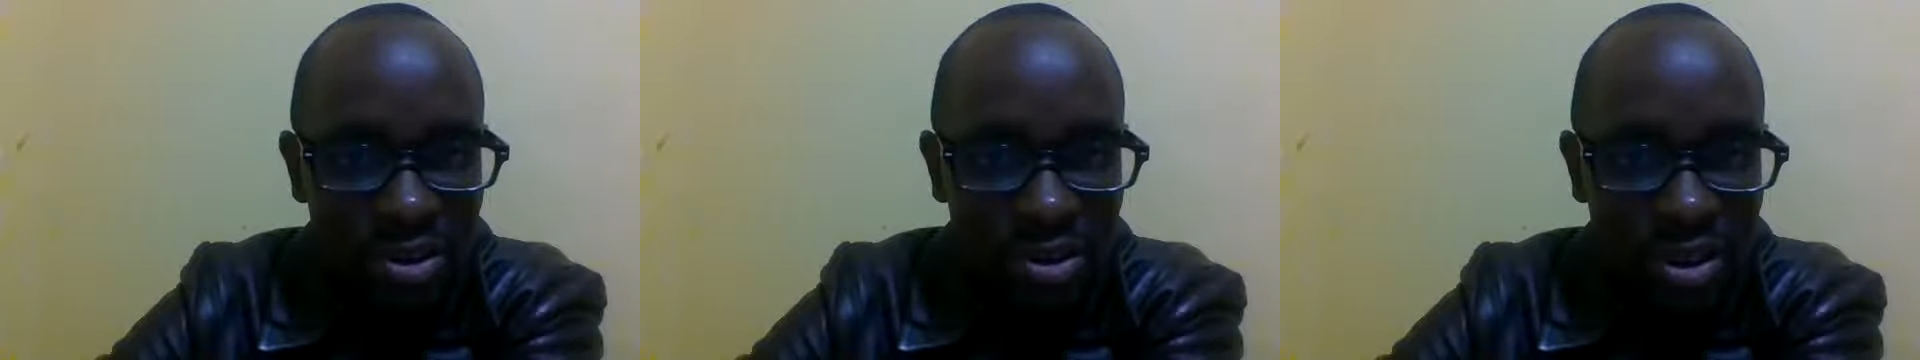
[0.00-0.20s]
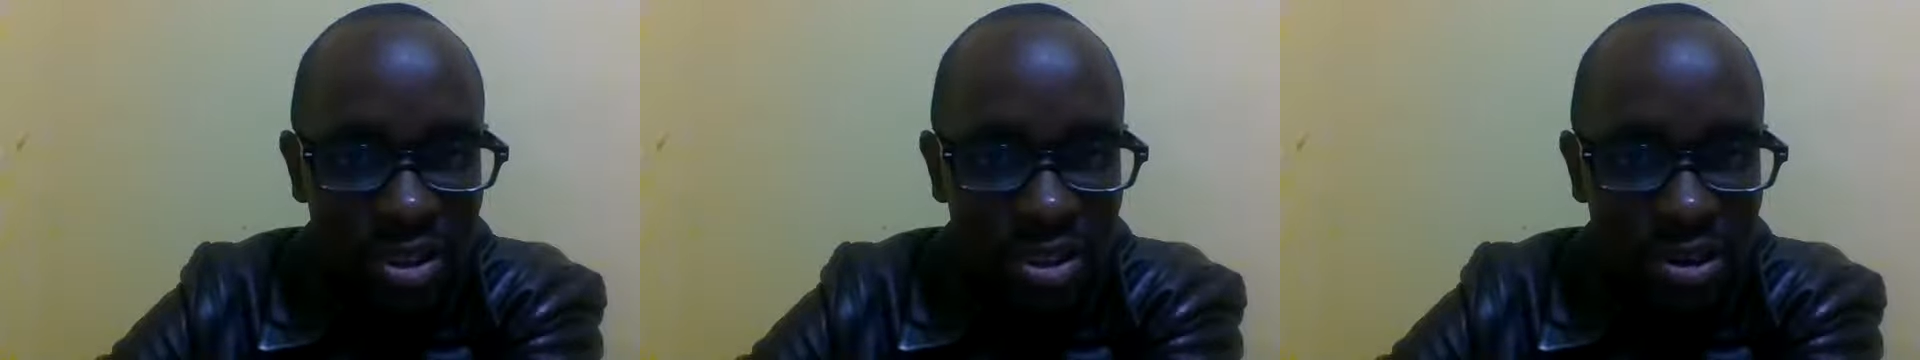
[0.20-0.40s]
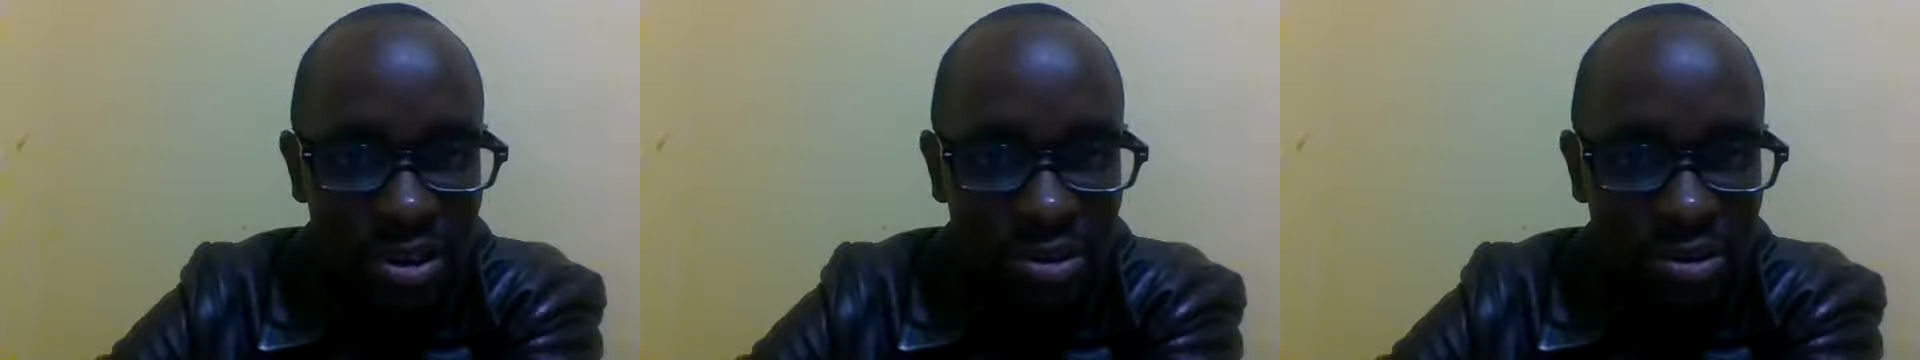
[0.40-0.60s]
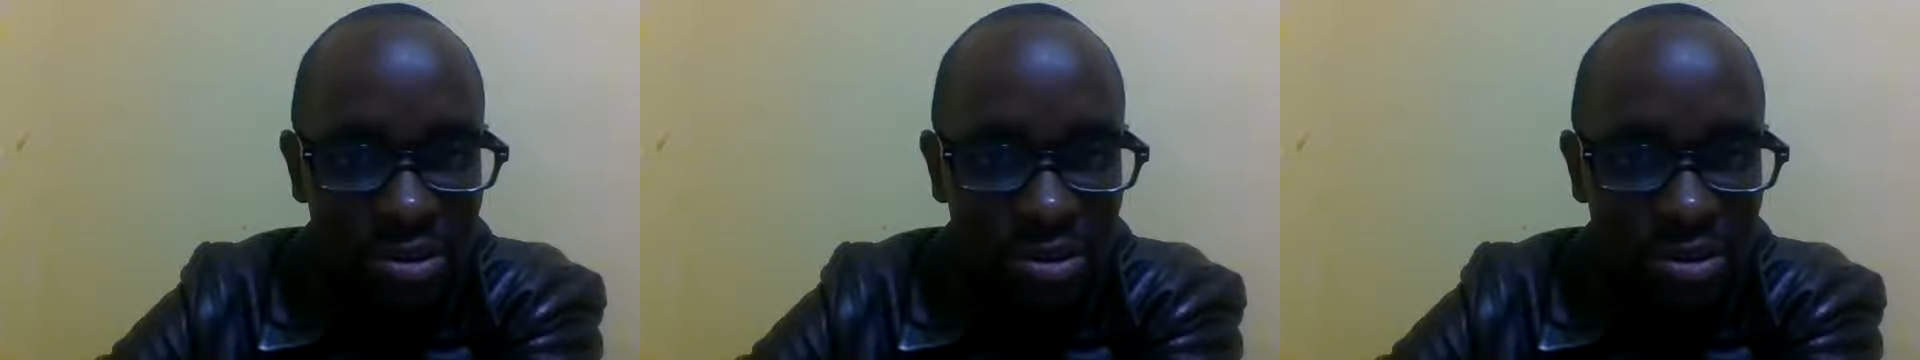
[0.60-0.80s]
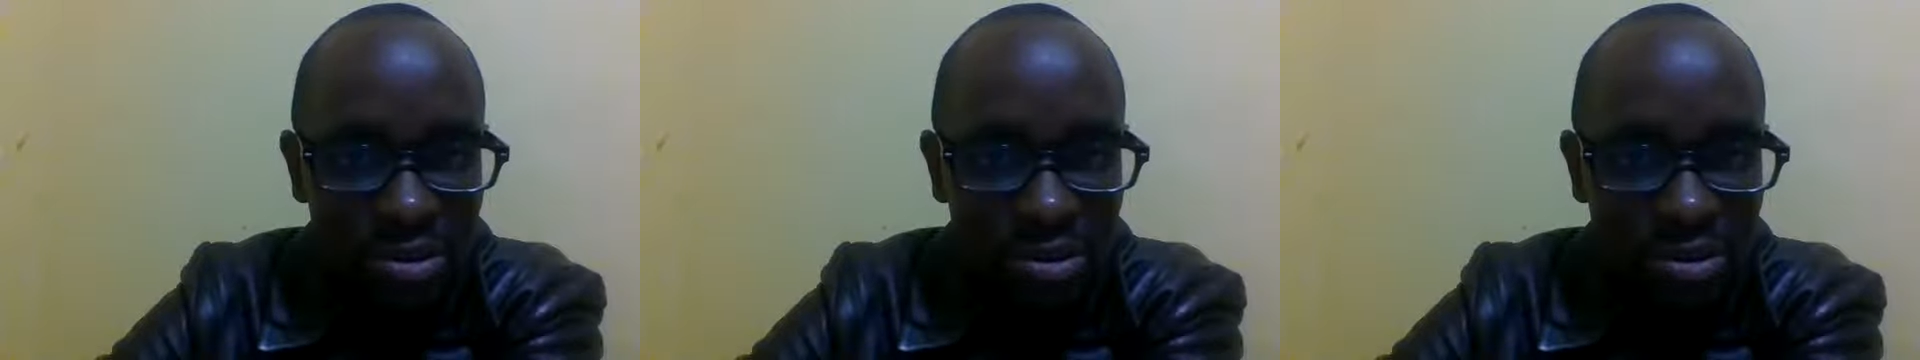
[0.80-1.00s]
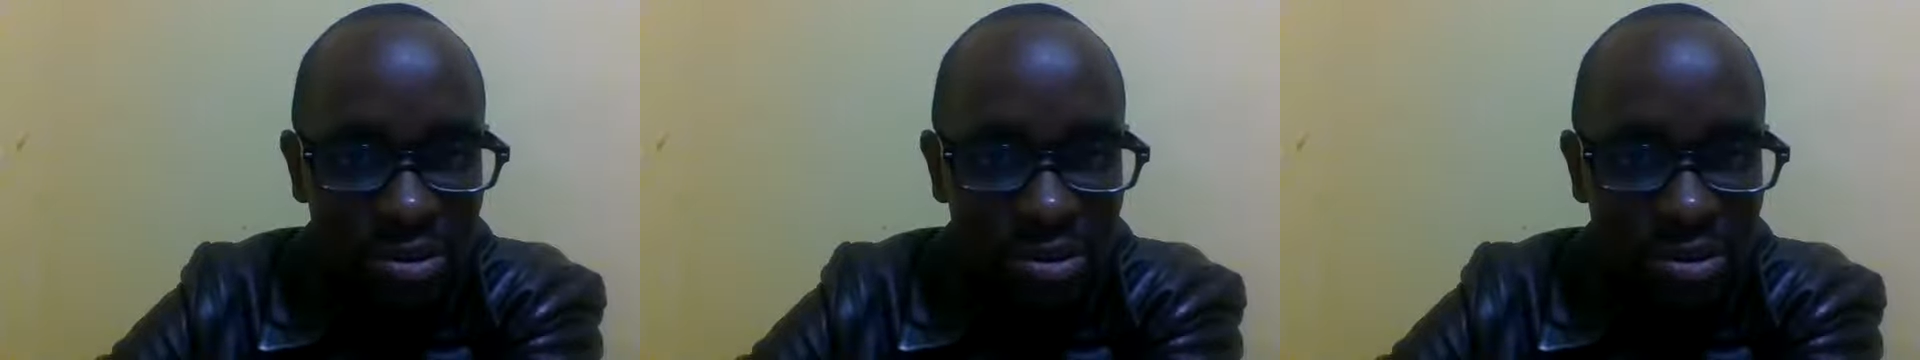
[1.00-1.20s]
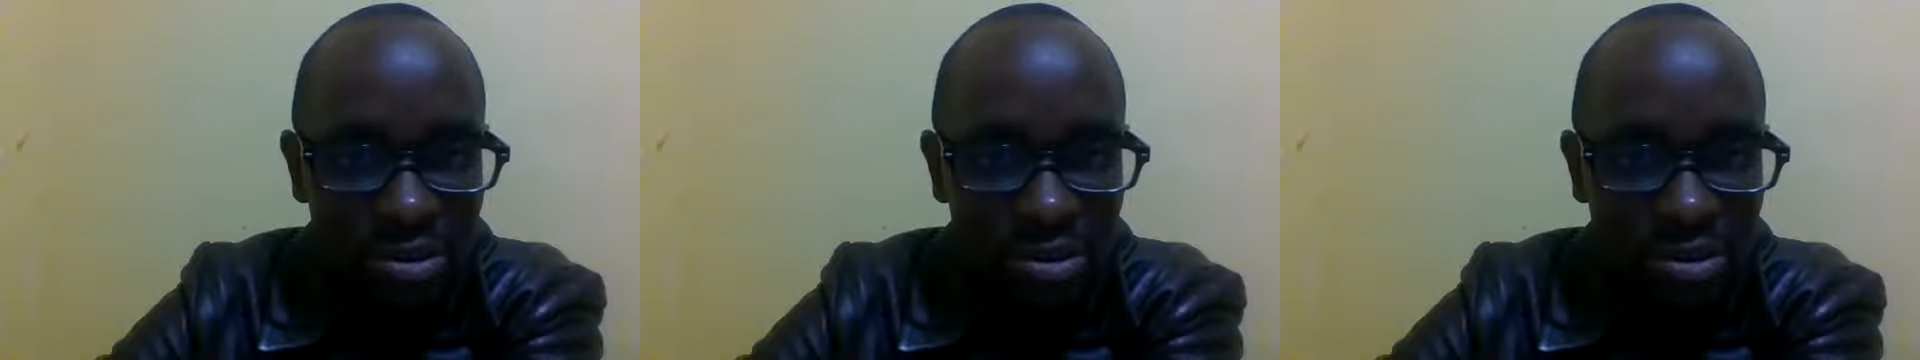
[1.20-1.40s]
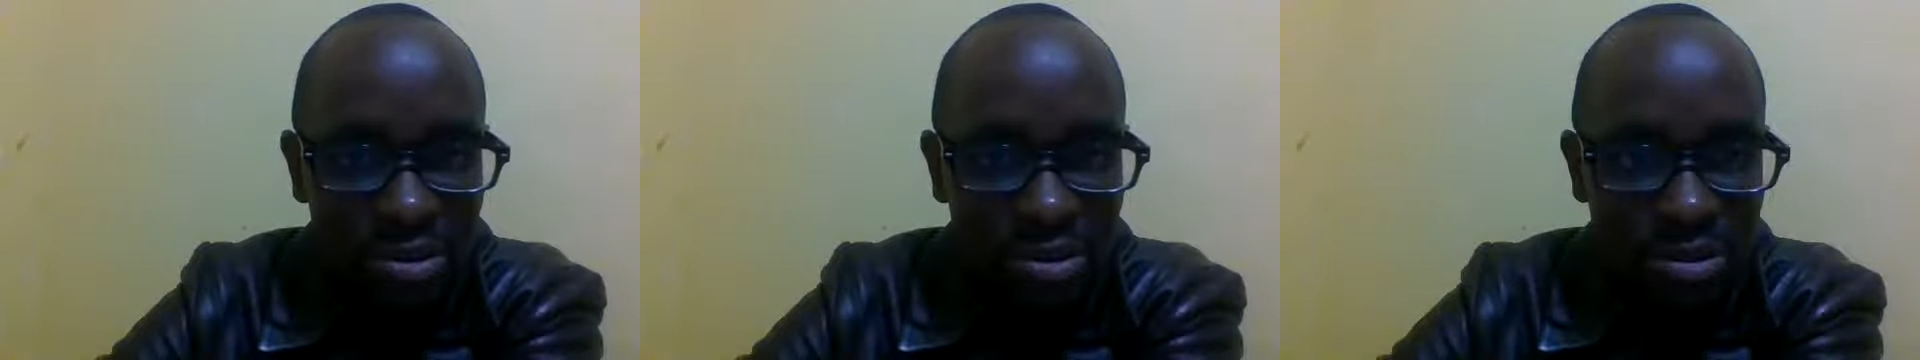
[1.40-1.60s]
I want
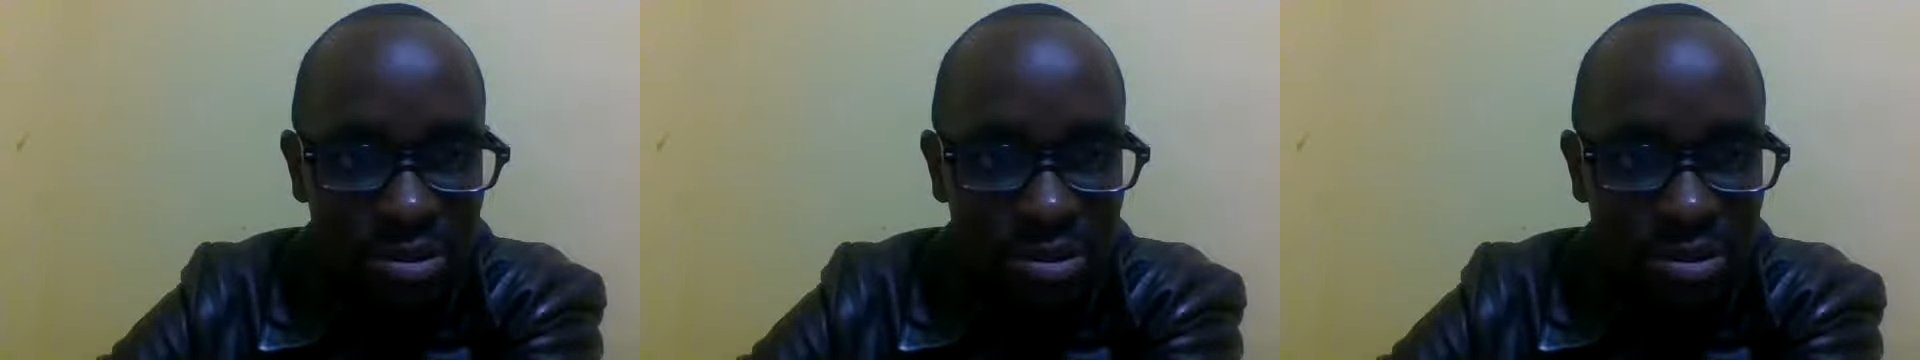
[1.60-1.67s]
to